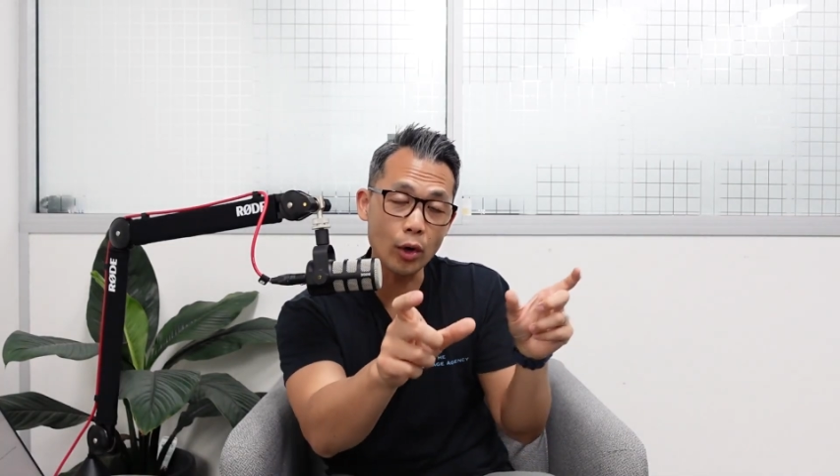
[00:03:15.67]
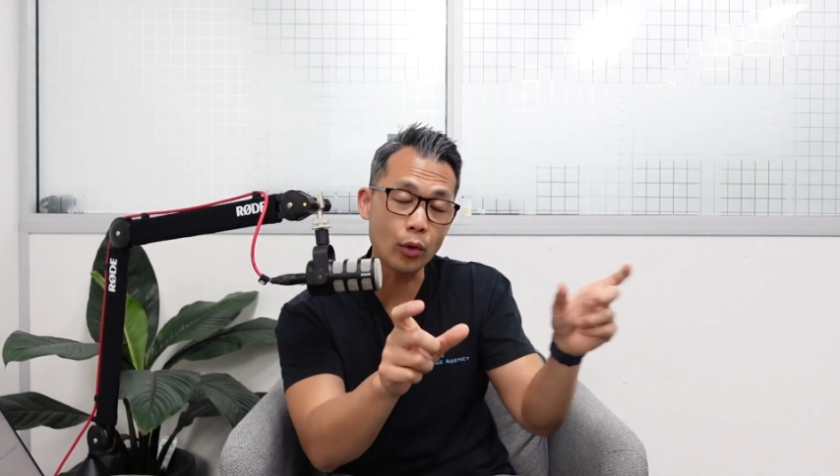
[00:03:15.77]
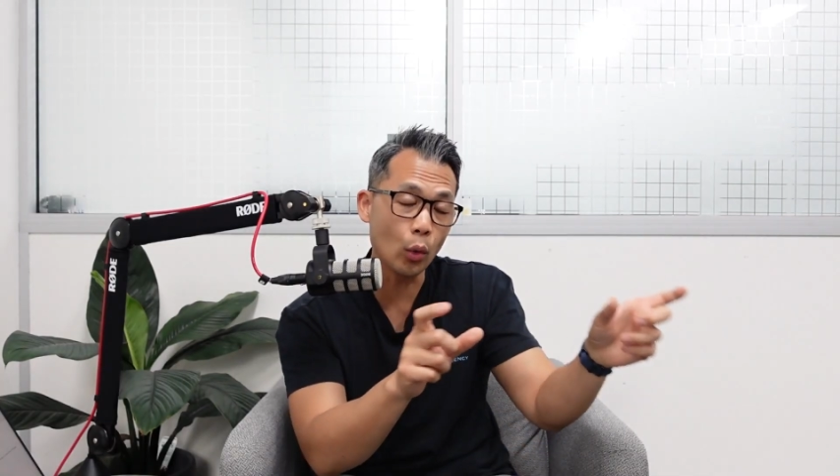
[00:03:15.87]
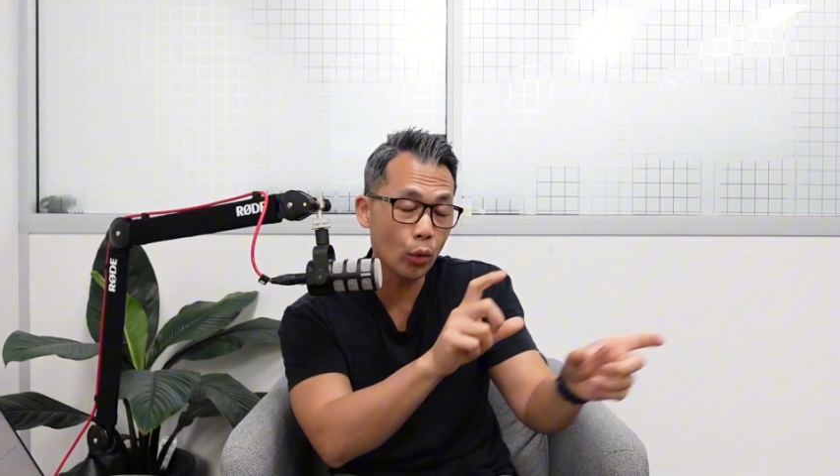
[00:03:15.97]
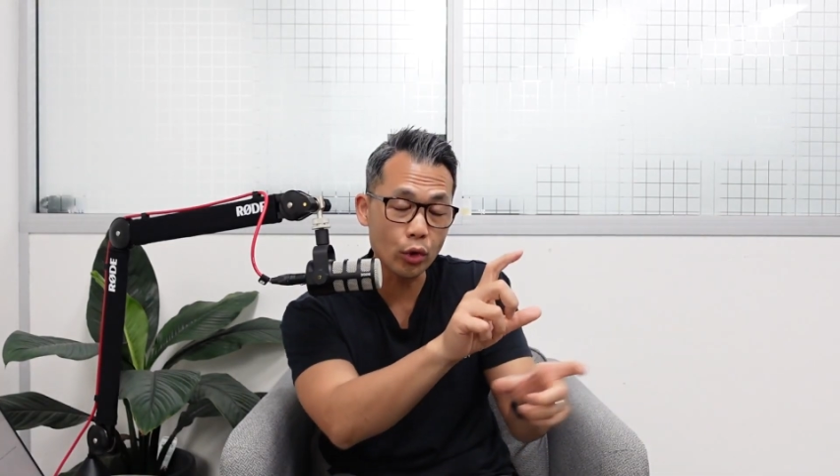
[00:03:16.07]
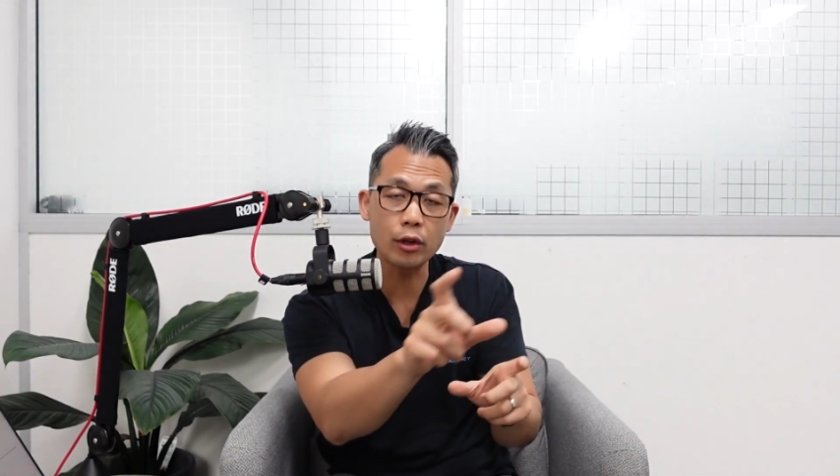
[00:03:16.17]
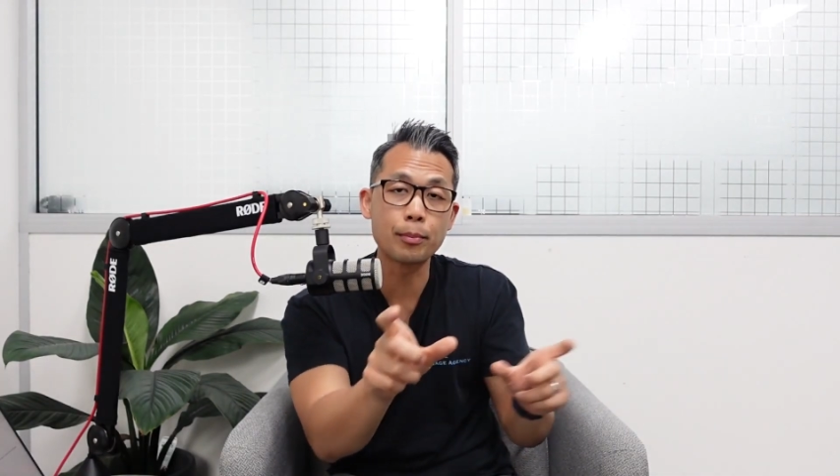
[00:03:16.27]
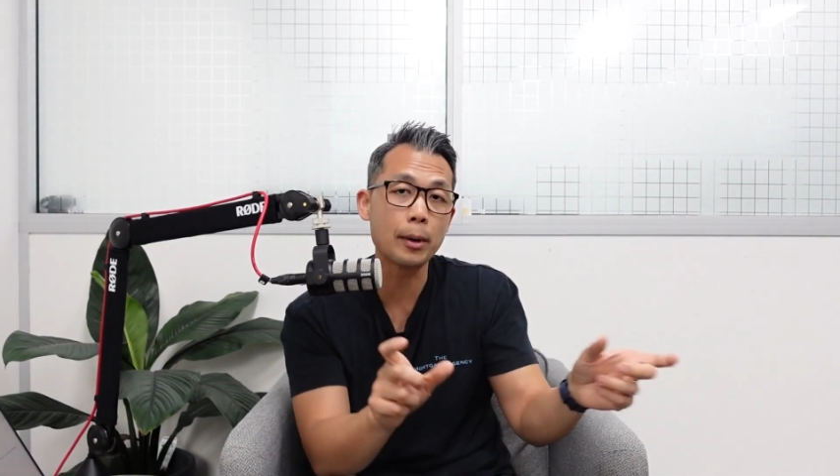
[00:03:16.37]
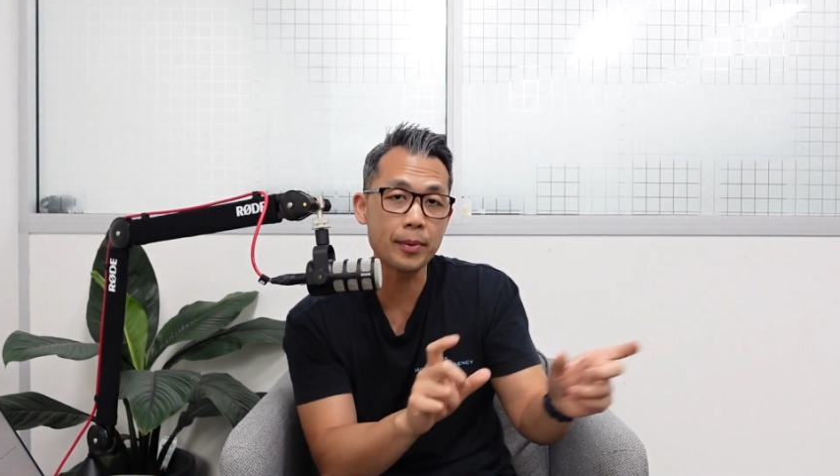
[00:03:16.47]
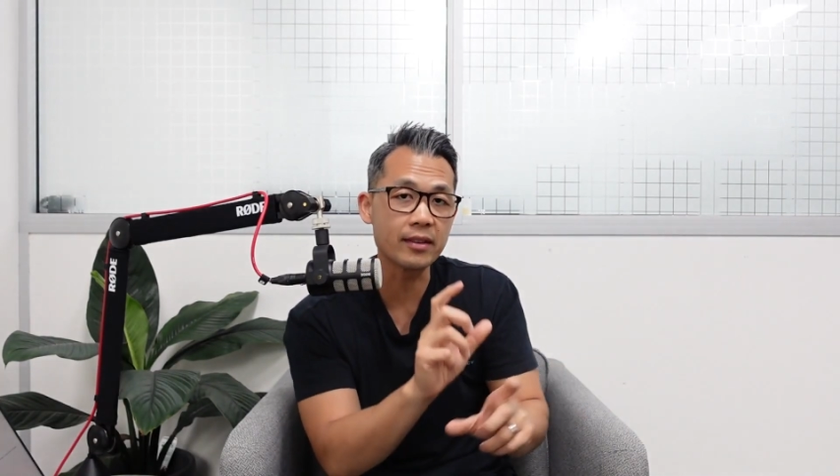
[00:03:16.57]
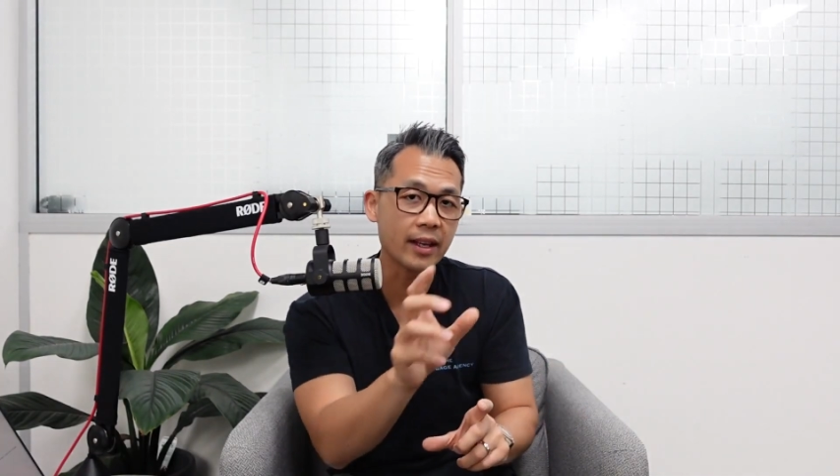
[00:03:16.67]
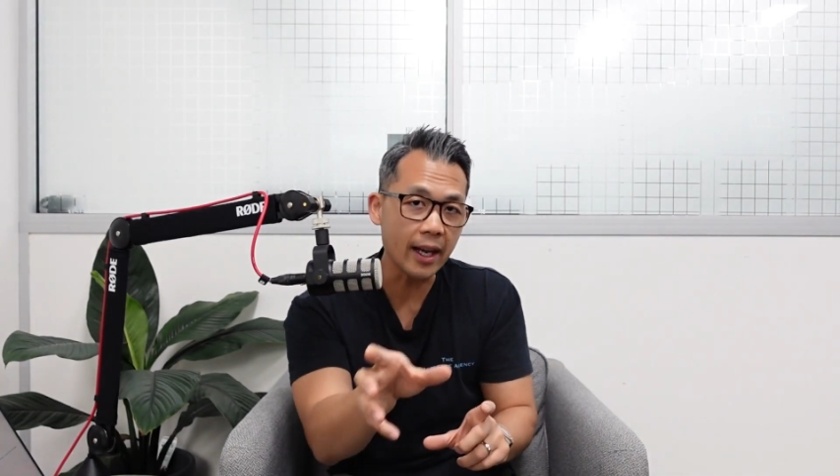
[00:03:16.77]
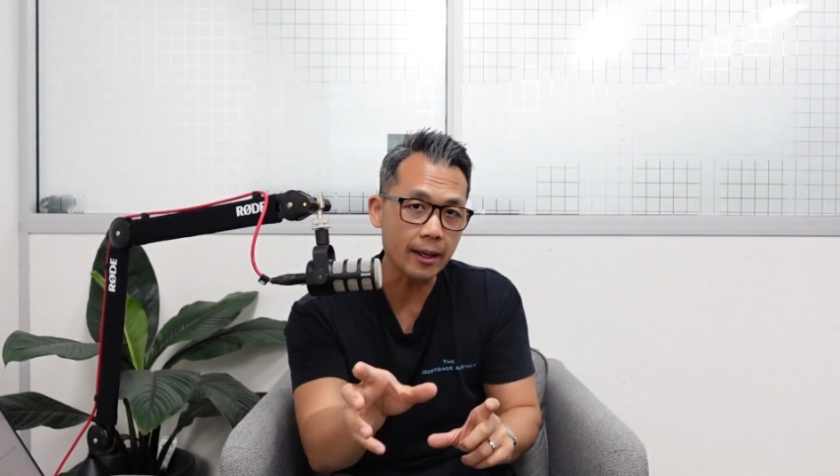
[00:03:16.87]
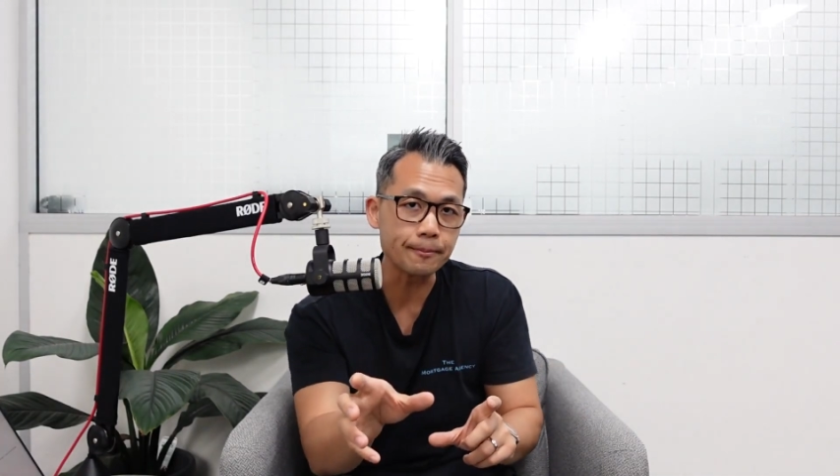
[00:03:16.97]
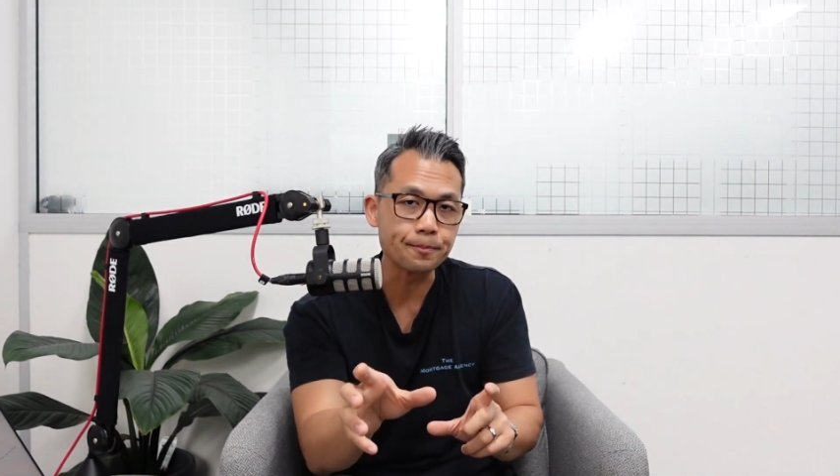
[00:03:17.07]
all those properties
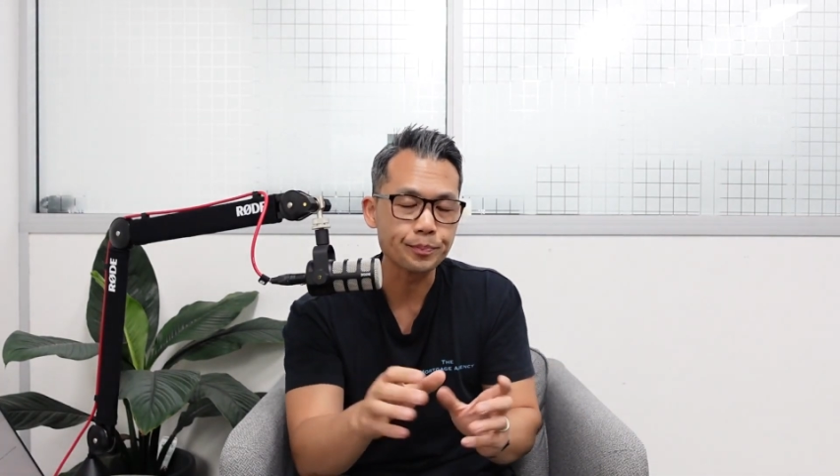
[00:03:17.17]
again.